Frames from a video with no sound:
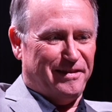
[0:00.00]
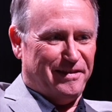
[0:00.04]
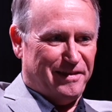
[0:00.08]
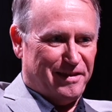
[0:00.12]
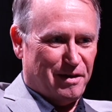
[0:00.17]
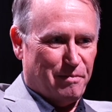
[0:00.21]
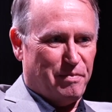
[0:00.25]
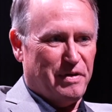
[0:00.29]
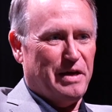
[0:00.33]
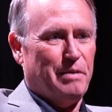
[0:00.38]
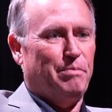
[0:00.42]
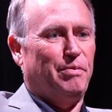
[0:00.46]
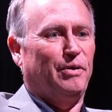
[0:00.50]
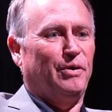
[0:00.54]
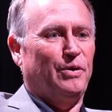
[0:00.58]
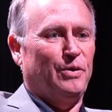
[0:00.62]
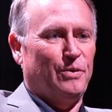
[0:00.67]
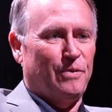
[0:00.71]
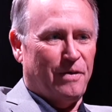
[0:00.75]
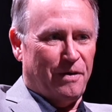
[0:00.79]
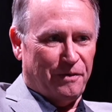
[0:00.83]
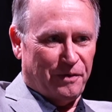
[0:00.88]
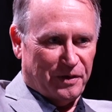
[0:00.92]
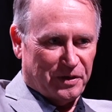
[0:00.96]
the people
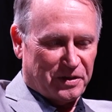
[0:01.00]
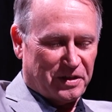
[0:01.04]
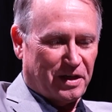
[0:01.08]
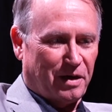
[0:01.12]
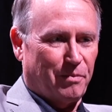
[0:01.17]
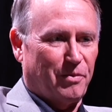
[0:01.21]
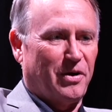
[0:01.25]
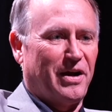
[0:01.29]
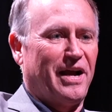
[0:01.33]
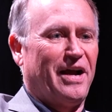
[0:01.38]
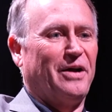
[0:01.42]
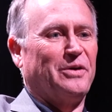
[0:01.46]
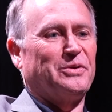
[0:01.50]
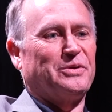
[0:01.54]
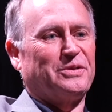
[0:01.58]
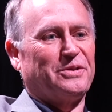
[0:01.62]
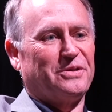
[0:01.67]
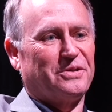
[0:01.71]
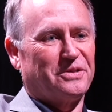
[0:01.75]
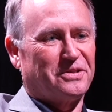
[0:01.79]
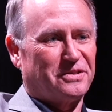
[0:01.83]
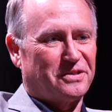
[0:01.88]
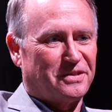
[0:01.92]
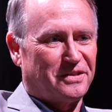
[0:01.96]
who own the summer
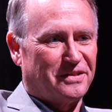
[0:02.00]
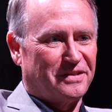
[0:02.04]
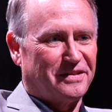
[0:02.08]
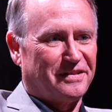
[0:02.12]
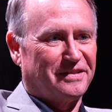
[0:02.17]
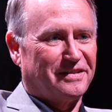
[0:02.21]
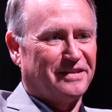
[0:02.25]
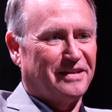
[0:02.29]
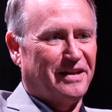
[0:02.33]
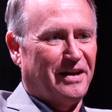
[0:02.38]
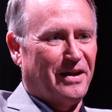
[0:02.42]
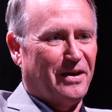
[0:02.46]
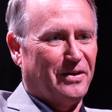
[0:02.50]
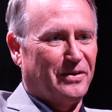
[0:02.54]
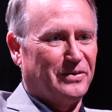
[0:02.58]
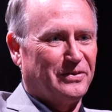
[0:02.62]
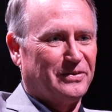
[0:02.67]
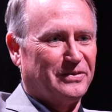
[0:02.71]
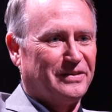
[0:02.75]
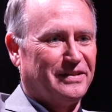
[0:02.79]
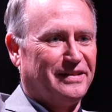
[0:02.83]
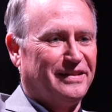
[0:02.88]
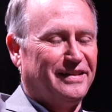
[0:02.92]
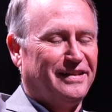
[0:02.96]
houses, you know,
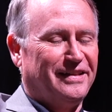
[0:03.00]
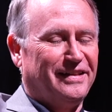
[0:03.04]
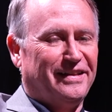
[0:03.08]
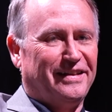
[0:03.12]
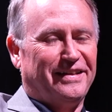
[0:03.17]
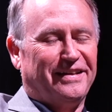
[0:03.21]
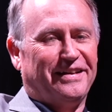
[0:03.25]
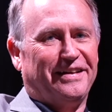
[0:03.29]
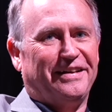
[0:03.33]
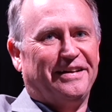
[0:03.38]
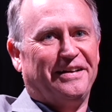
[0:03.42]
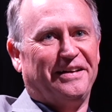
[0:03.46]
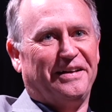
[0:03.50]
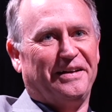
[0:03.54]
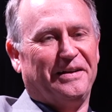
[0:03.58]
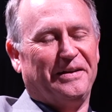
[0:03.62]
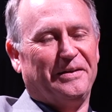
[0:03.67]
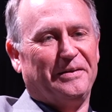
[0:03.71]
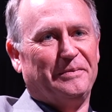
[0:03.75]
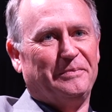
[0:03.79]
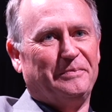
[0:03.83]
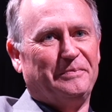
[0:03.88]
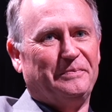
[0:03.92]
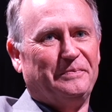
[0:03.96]

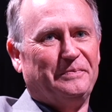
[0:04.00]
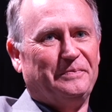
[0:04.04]
um,